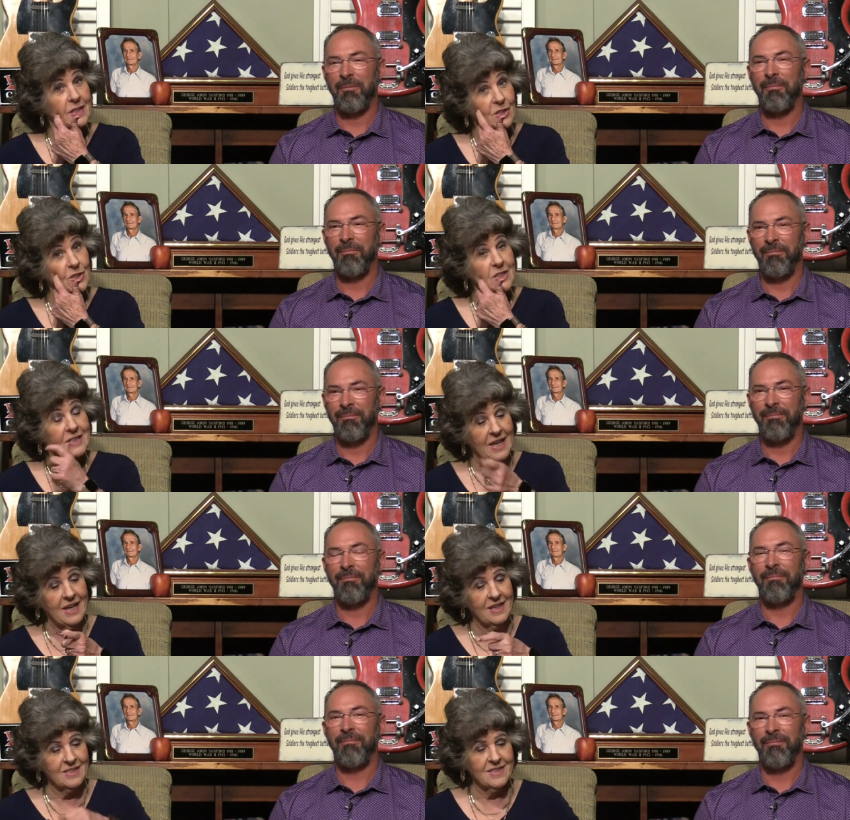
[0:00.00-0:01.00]
Speaker 1: good
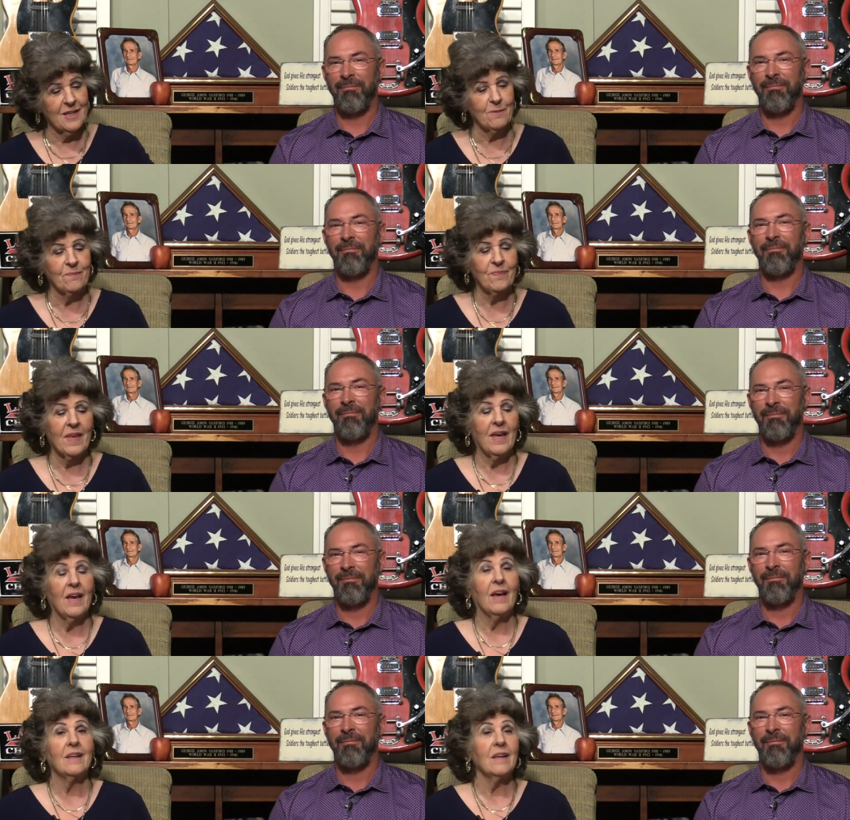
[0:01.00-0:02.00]
dad. So,
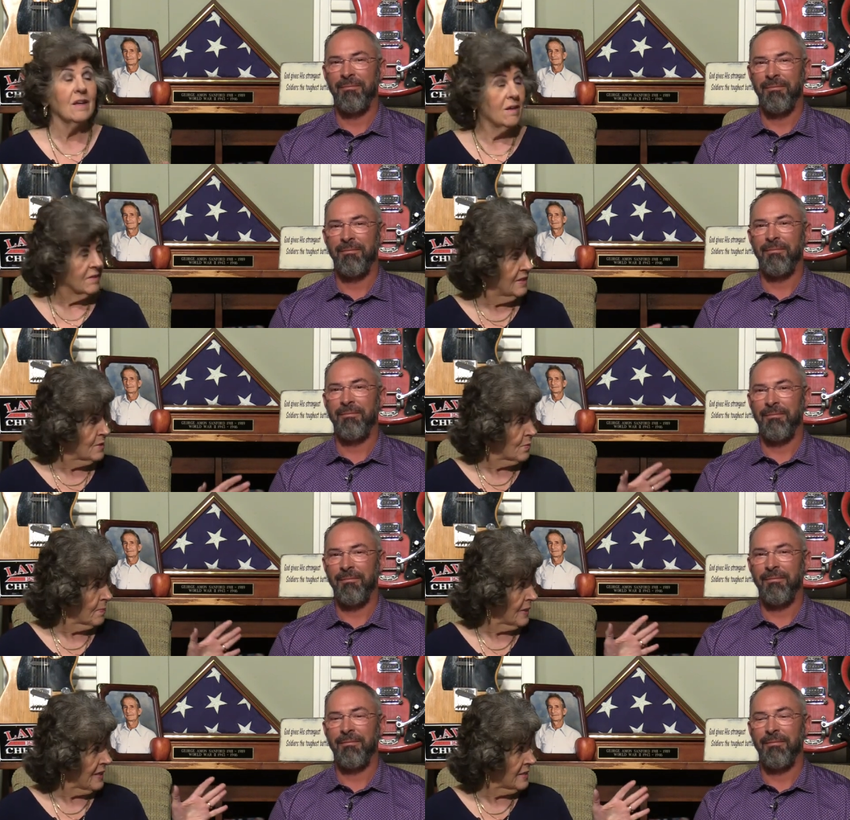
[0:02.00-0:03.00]
not all kids were
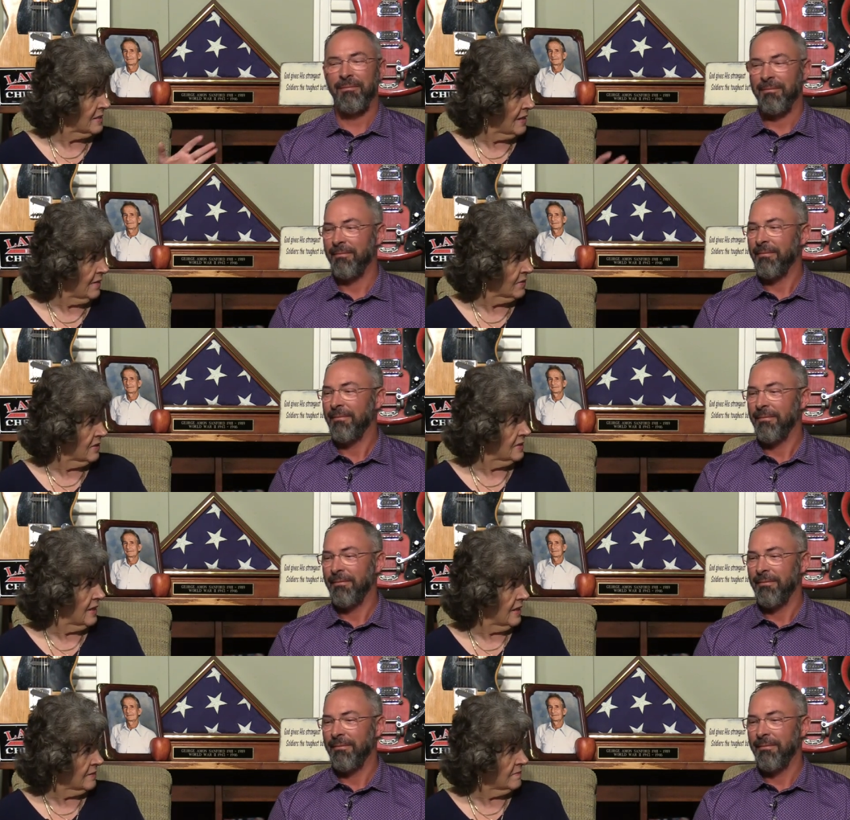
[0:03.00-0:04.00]
blessed to have a good
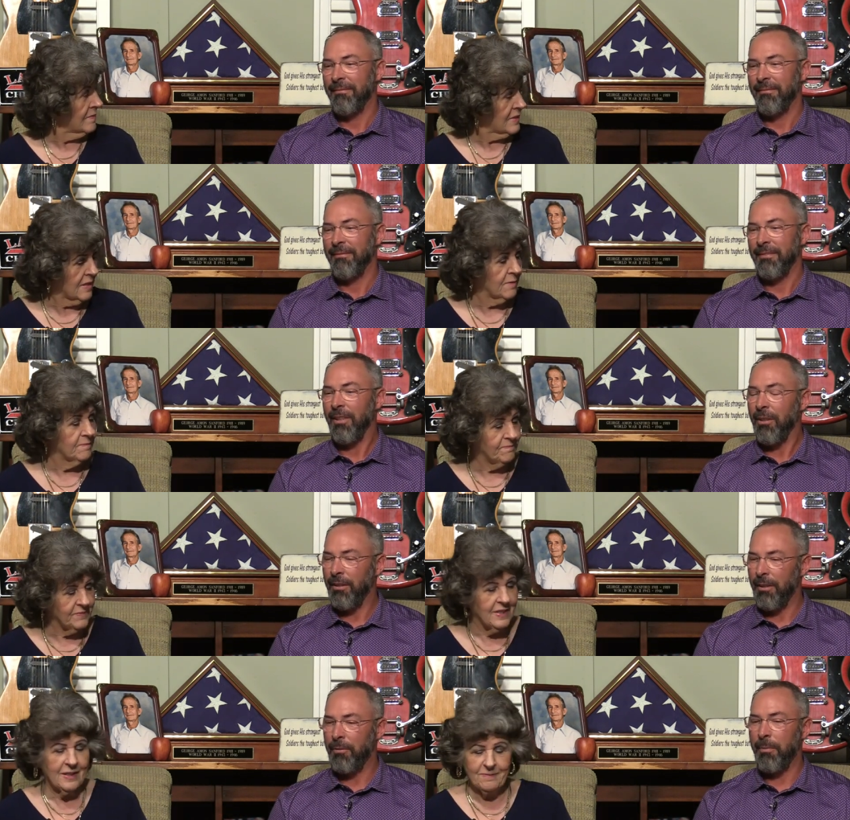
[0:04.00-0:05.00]
dad. So no,
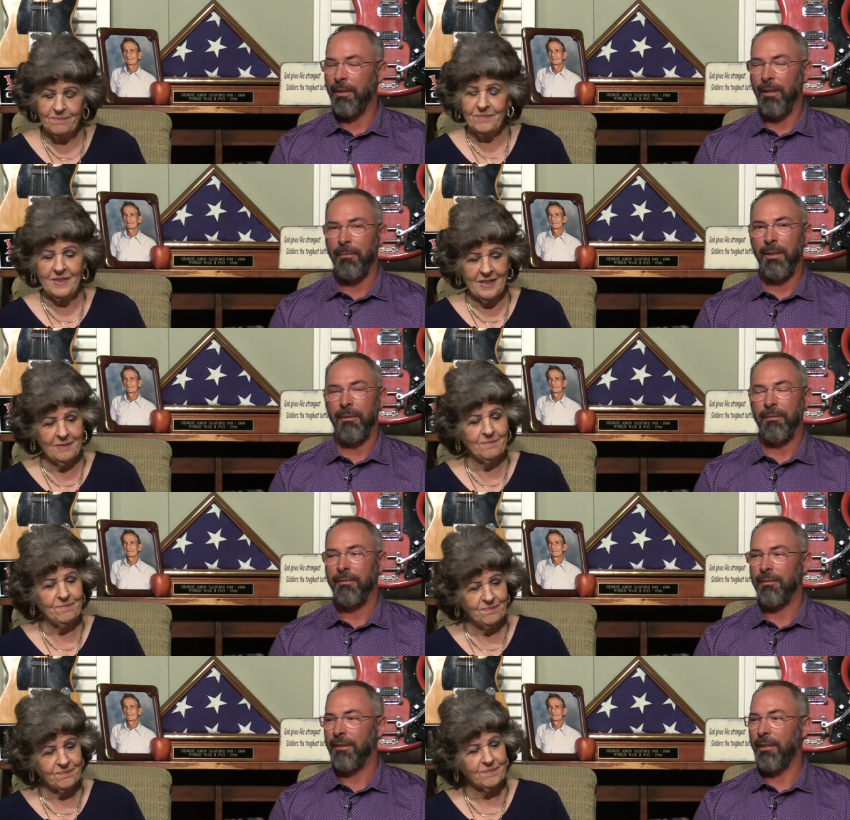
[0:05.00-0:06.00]
that's yeah, becoming. Yeah
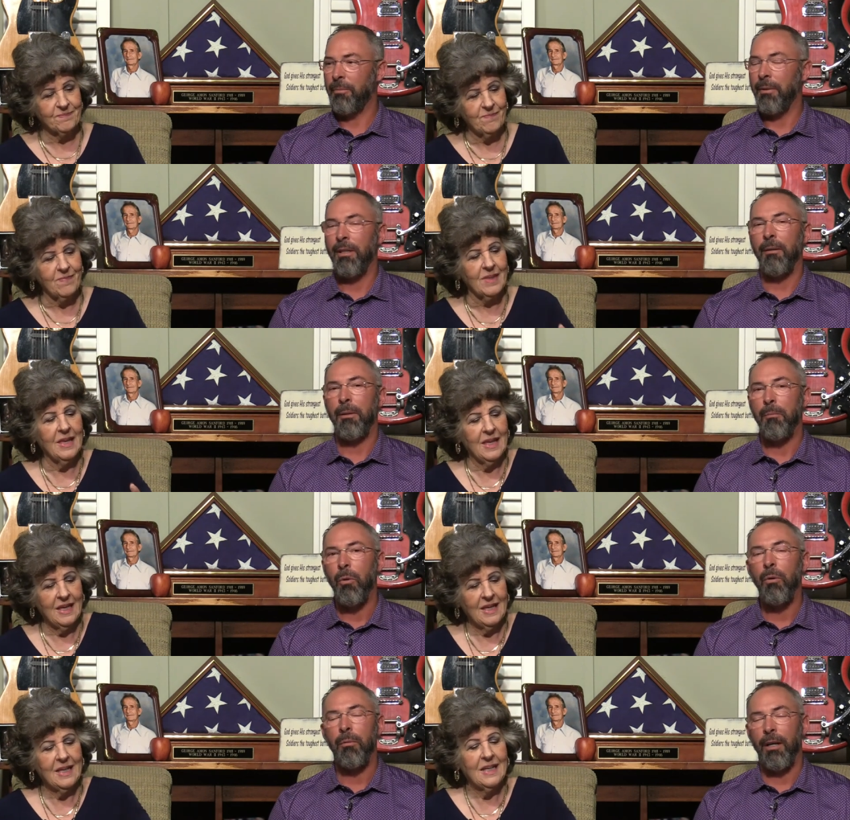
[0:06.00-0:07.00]
Speaker 2: that's becoming
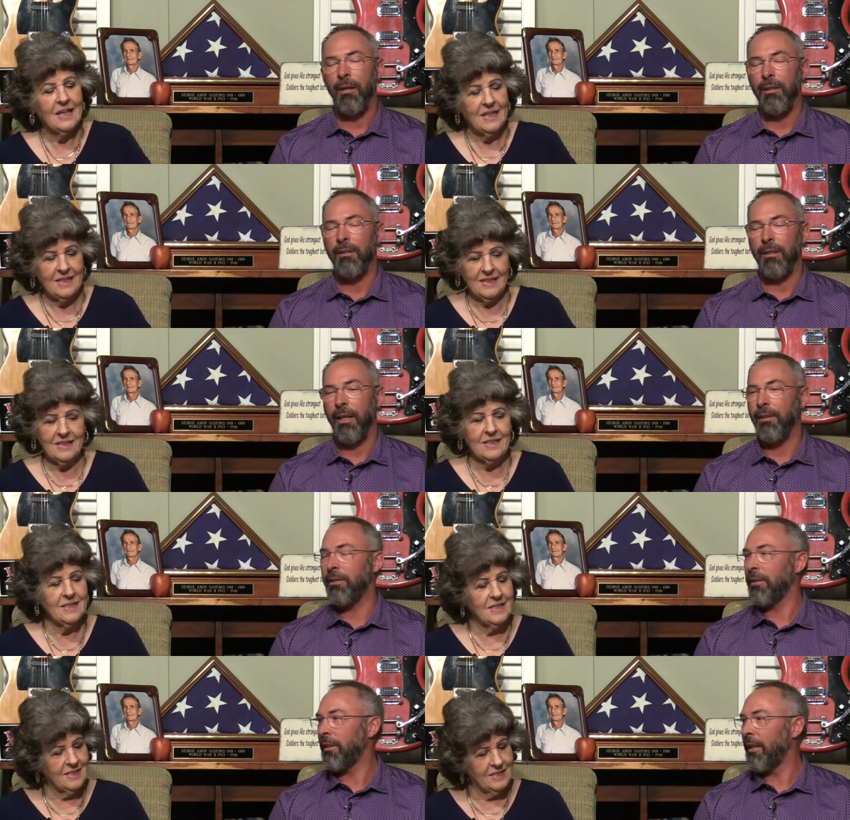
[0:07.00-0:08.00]
more rare in today's society. It
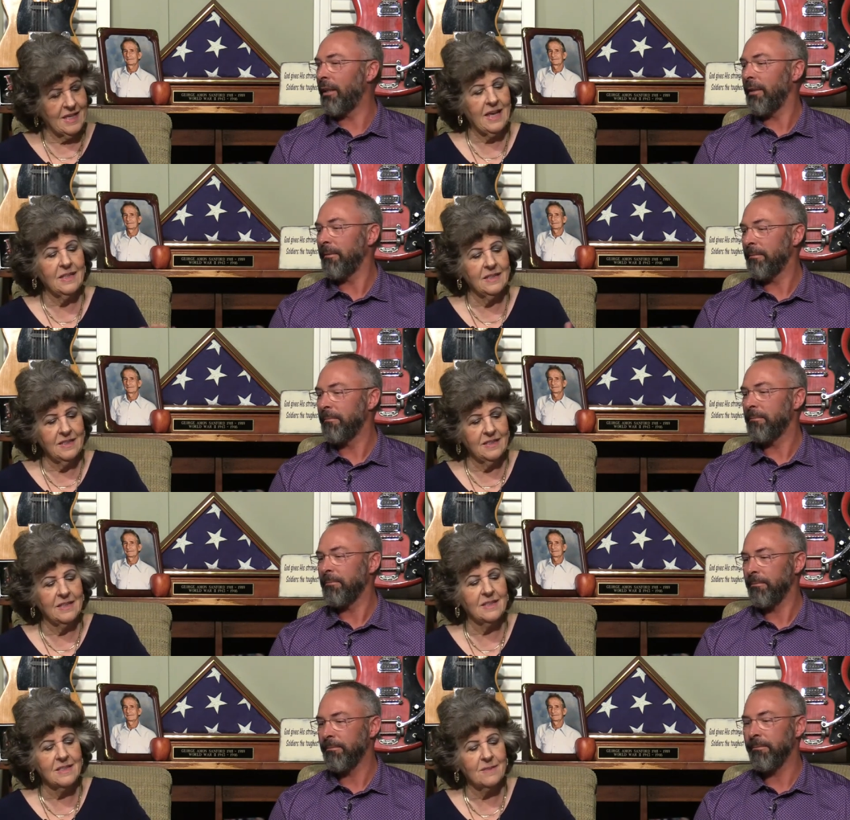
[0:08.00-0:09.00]
is. Society.
Speaker 1: Sadly, it
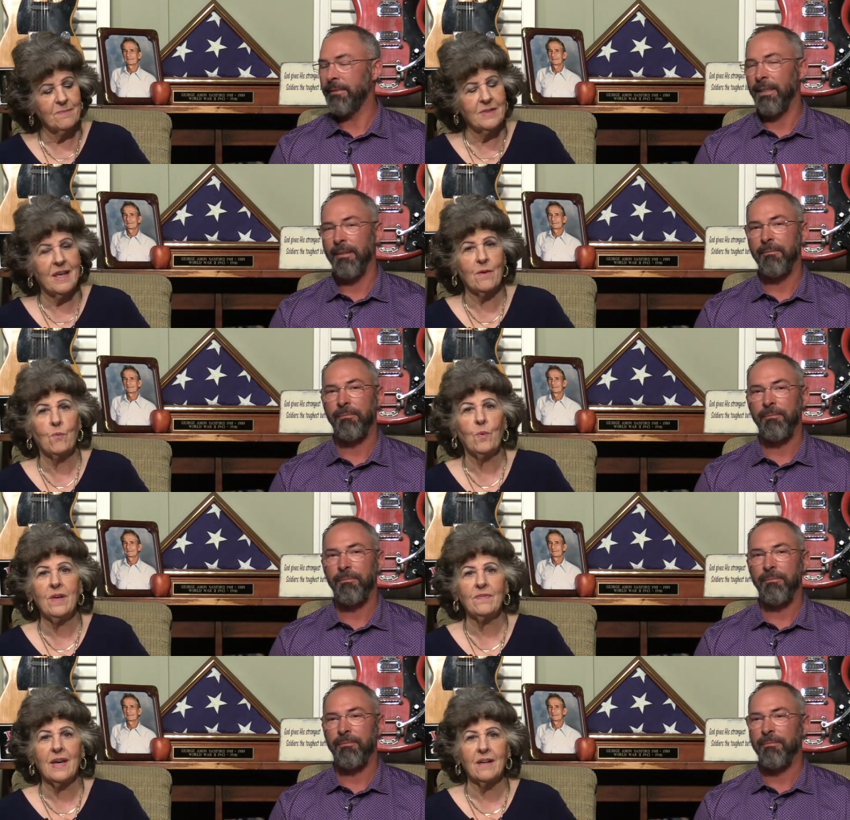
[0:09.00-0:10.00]
is. Yeah. Now,
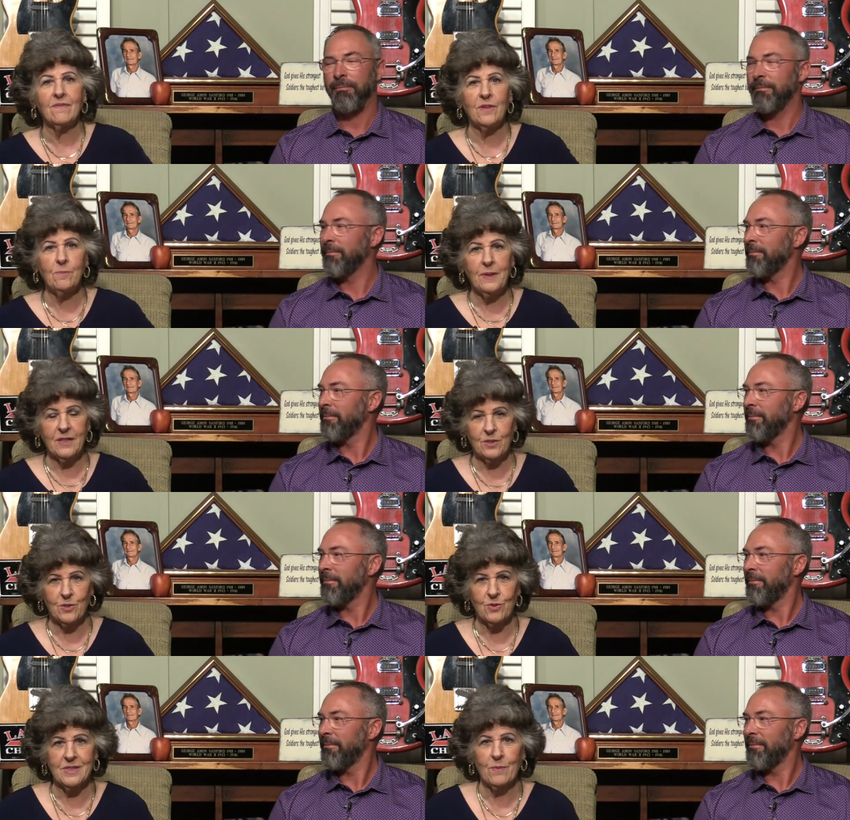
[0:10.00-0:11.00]
we've got a few
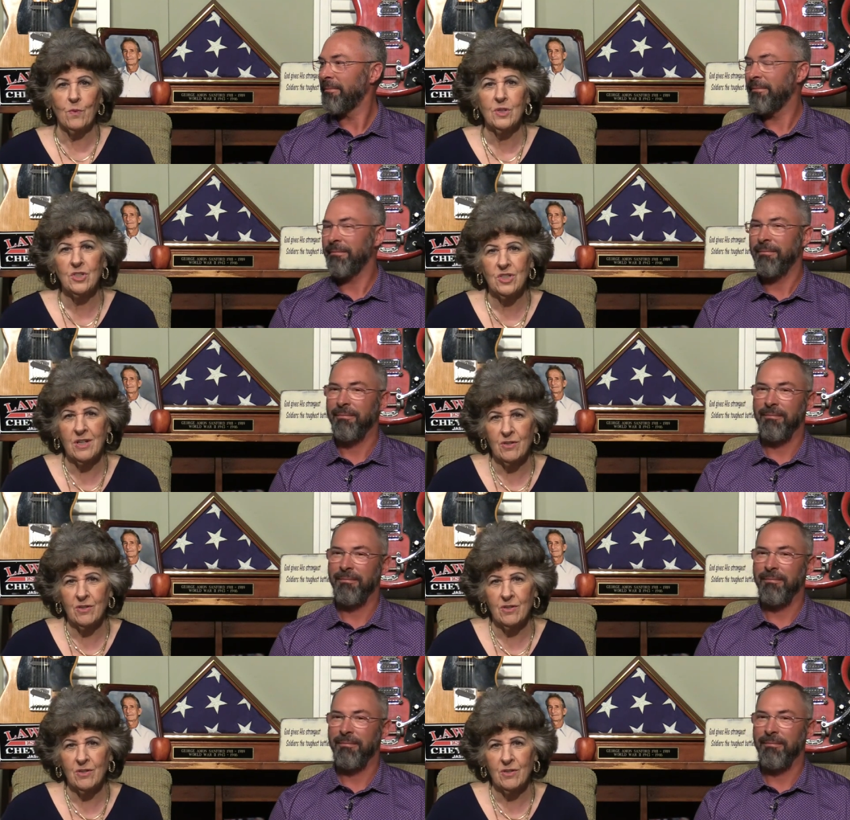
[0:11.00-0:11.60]
pictures I want to share